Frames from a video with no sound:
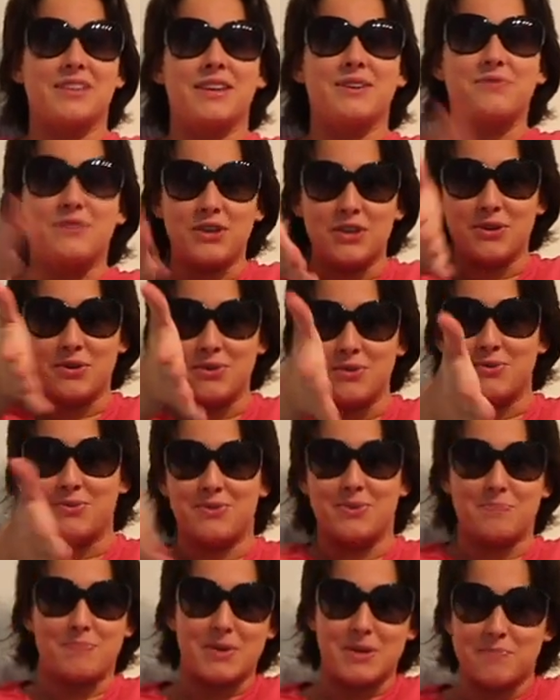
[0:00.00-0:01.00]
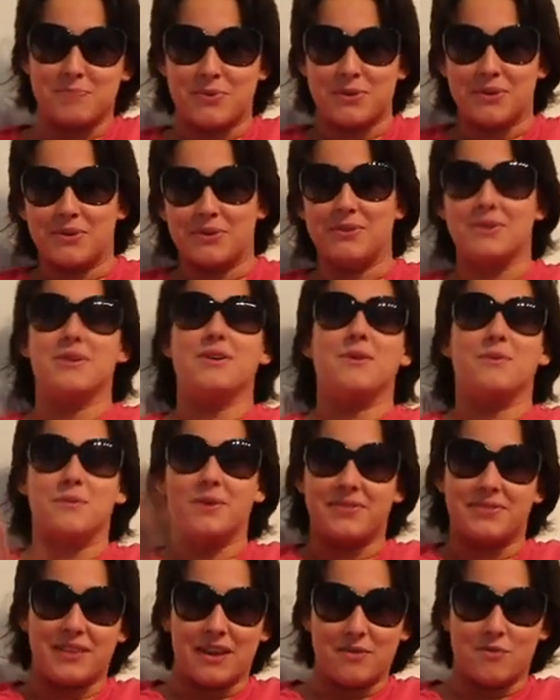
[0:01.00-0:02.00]
to give you, the people,
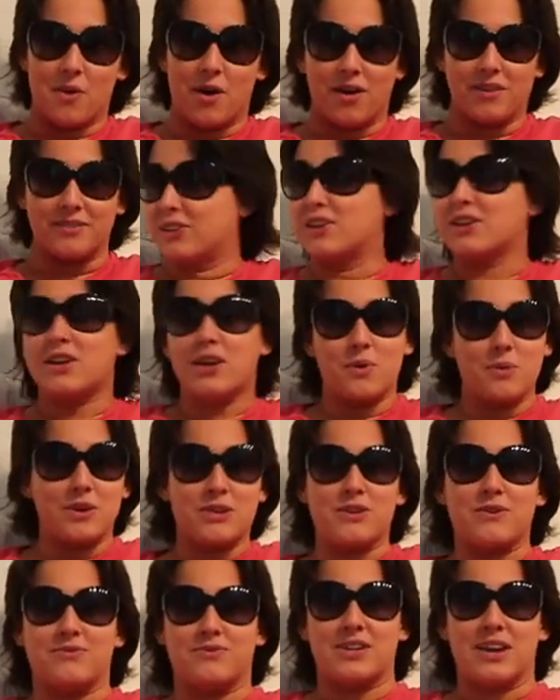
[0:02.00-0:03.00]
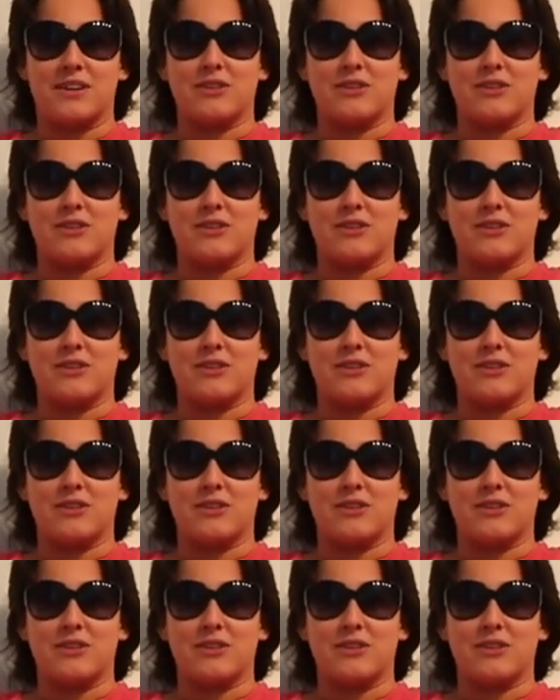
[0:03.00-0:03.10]
what they want. Look at what you've